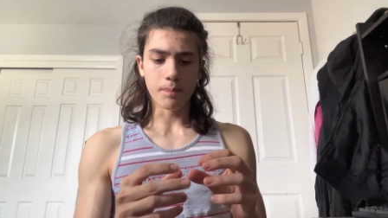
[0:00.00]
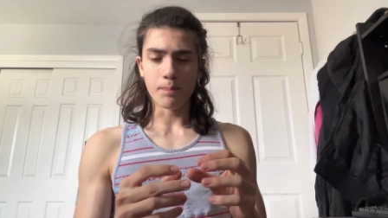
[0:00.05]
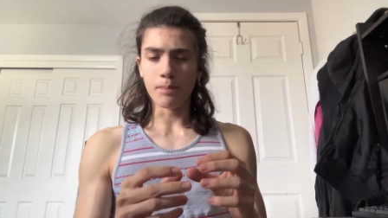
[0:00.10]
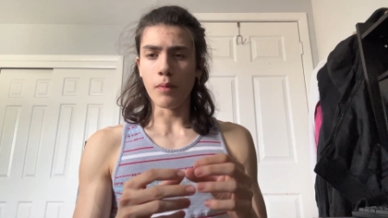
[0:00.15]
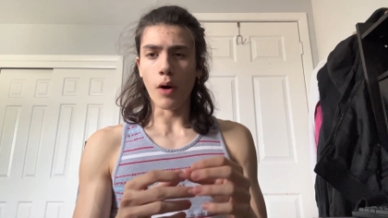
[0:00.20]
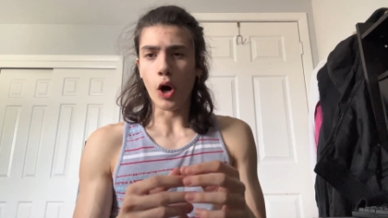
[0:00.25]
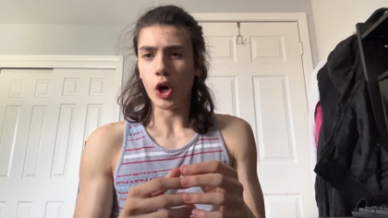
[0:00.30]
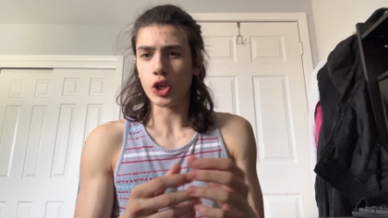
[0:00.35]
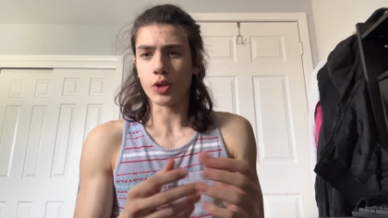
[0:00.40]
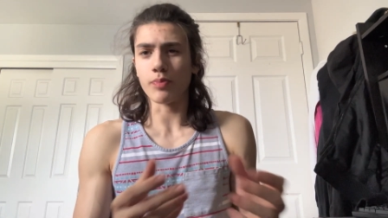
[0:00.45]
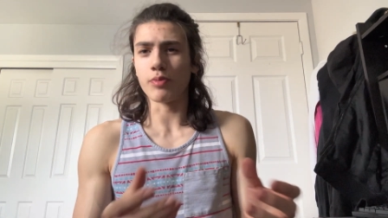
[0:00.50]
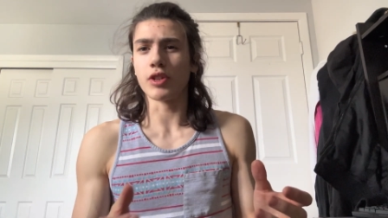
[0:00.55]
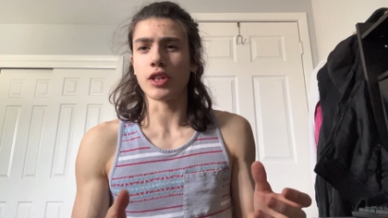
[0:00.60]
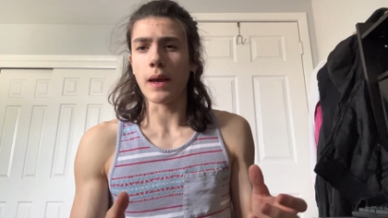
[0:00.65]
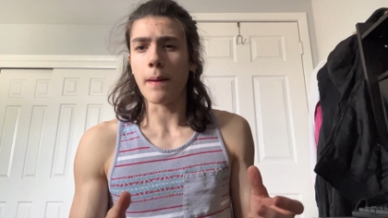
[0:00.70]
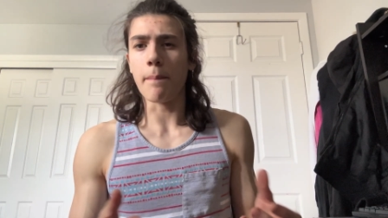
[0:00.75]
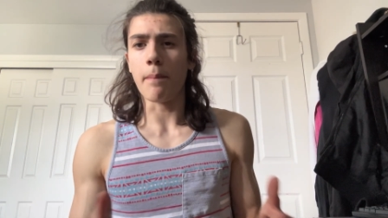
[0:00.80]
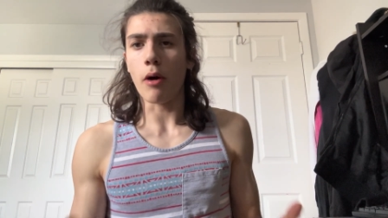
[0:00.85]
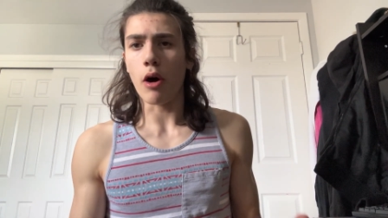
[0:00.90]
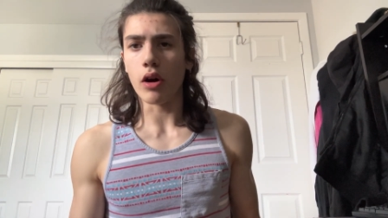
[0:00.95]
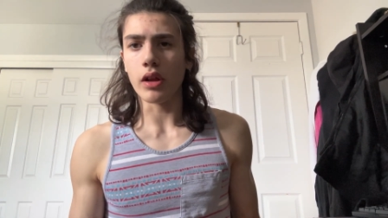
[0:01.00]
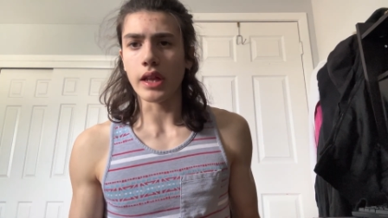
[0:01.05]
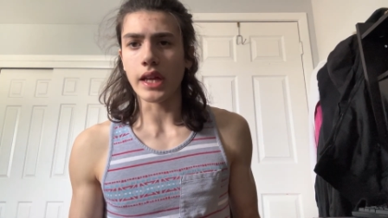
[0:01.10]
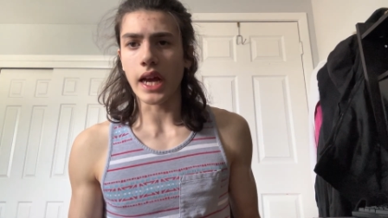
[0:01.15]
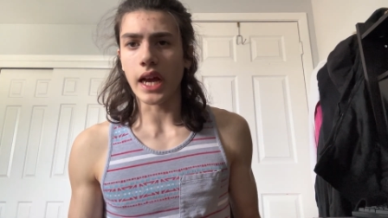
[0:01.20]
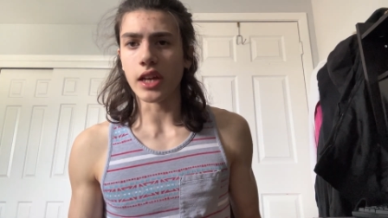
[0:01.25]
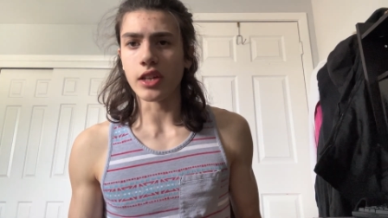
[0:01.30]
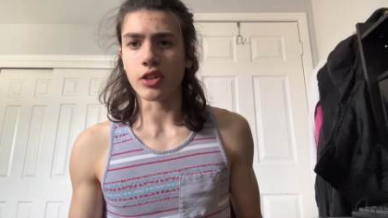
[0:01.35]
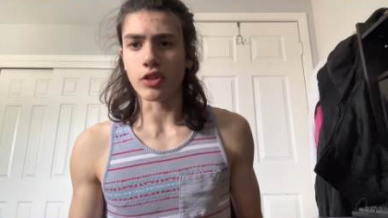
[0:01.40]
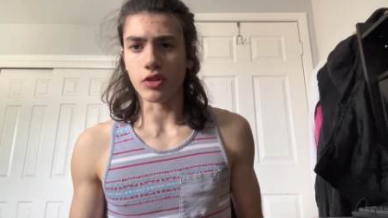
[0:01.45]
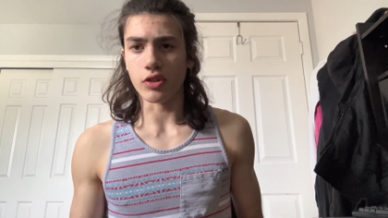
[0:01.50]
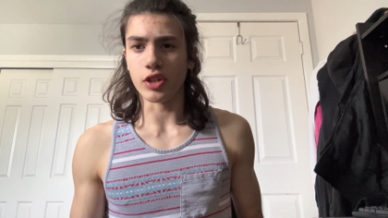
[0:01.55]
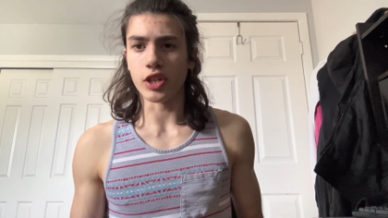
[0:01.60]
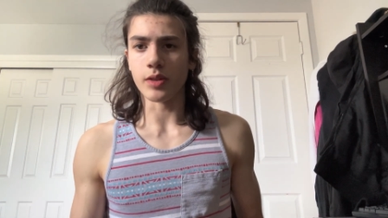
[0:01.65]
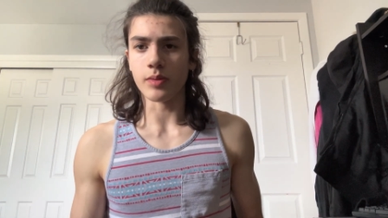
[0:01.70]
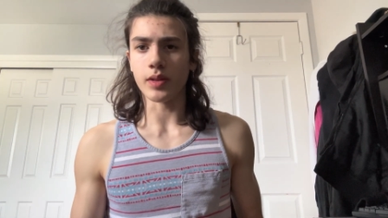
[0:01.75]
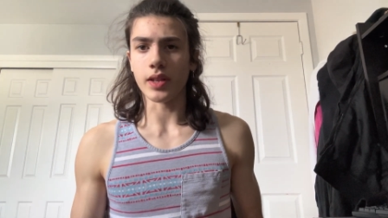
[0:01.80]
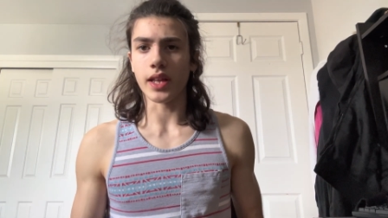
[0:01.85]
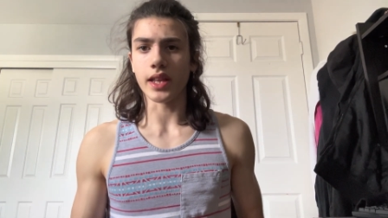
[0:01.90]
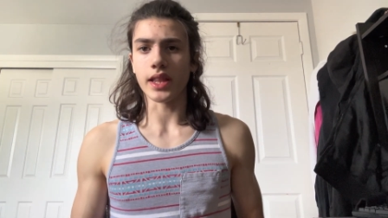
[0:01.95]
100% polyester or
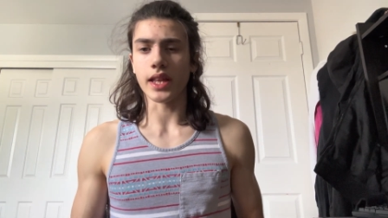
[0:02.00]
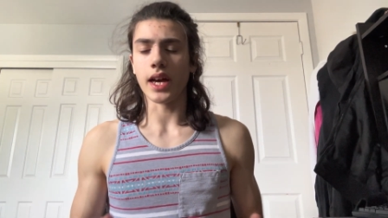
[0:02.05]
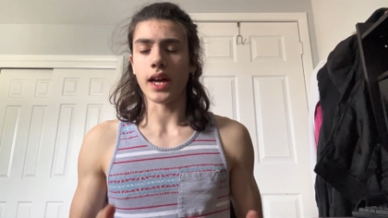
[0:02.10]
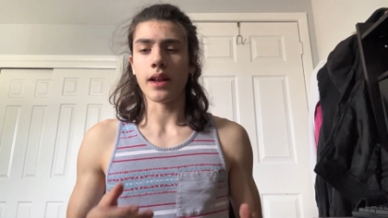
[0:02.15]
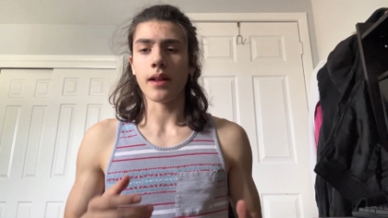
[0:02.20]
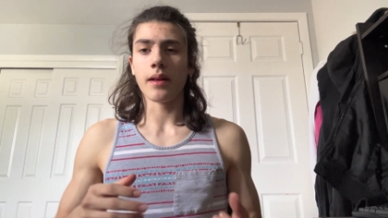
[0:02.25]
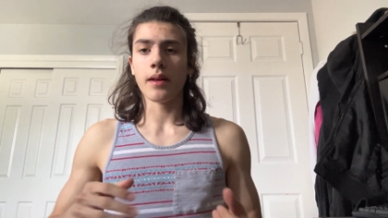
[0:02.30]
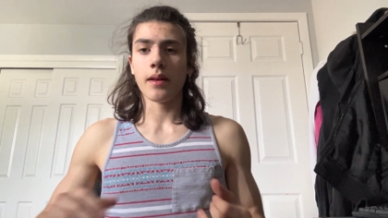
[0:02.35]
something like that.